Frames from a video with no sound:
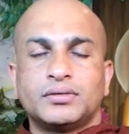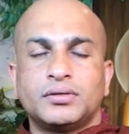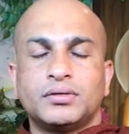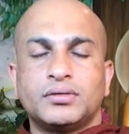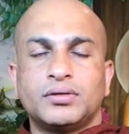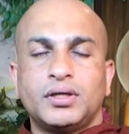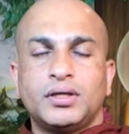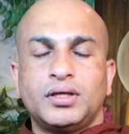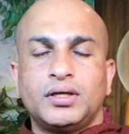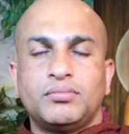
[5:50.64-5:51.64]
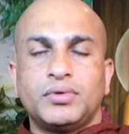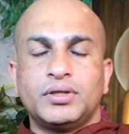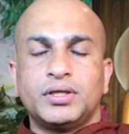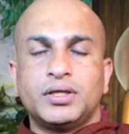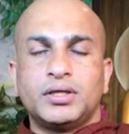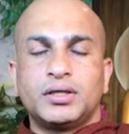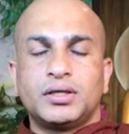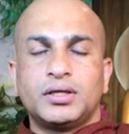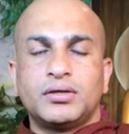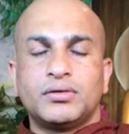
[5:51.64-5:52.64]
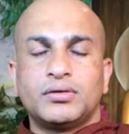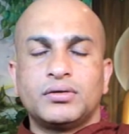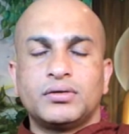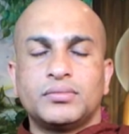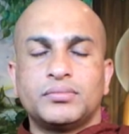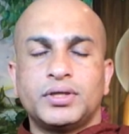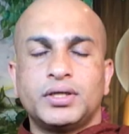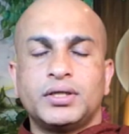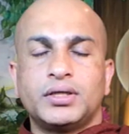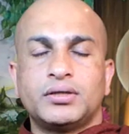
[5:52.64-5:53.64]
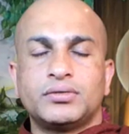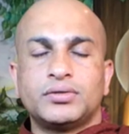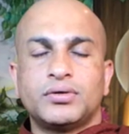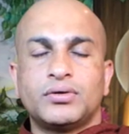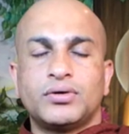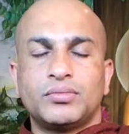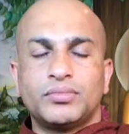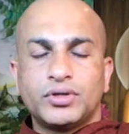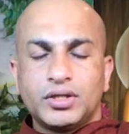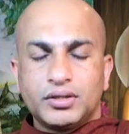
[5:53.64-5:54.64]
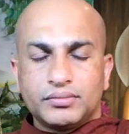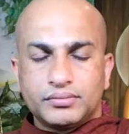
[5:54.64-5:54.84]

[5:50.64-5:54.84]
Slowly, deeply, gently breathing to your whole body.